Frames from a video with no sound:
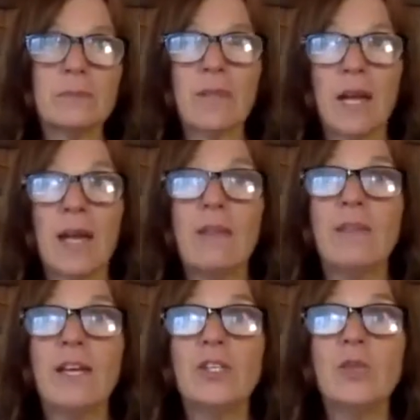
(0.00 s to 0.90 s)
And
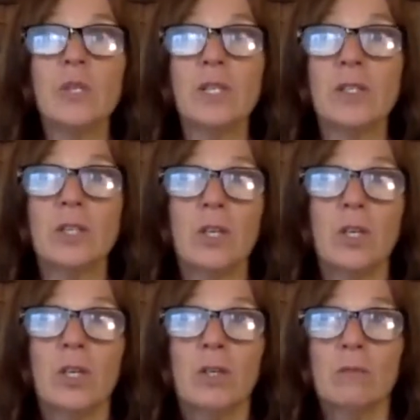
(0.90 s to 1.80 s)
then you can
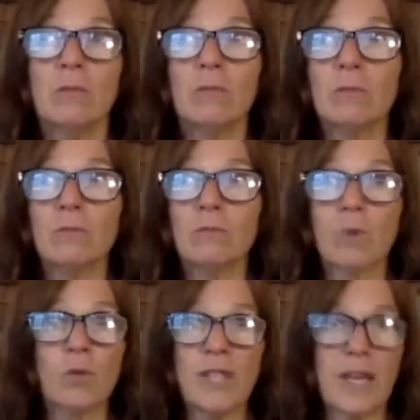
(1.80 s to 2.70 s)

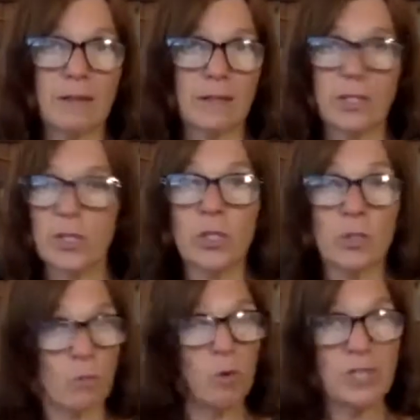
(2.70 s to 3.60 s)
rotate
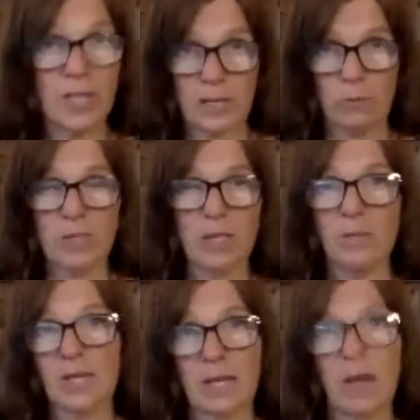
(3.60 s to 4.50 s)
it with
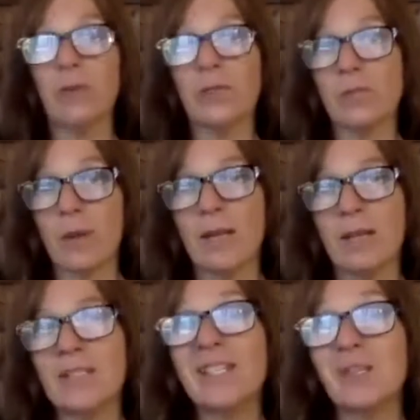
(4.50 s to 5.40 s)
something else, right?
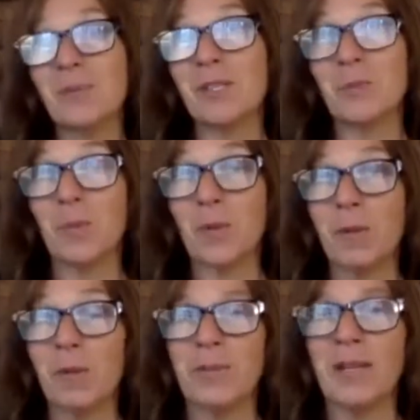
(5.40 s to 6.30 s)
In 6 months, we'll
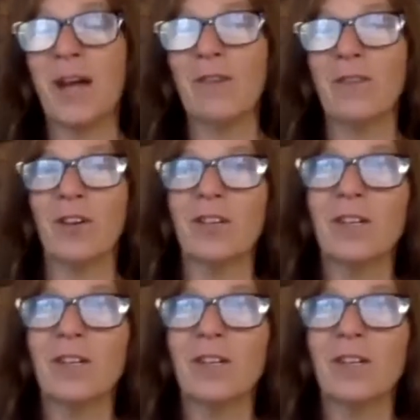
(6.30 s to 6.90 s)
probably have I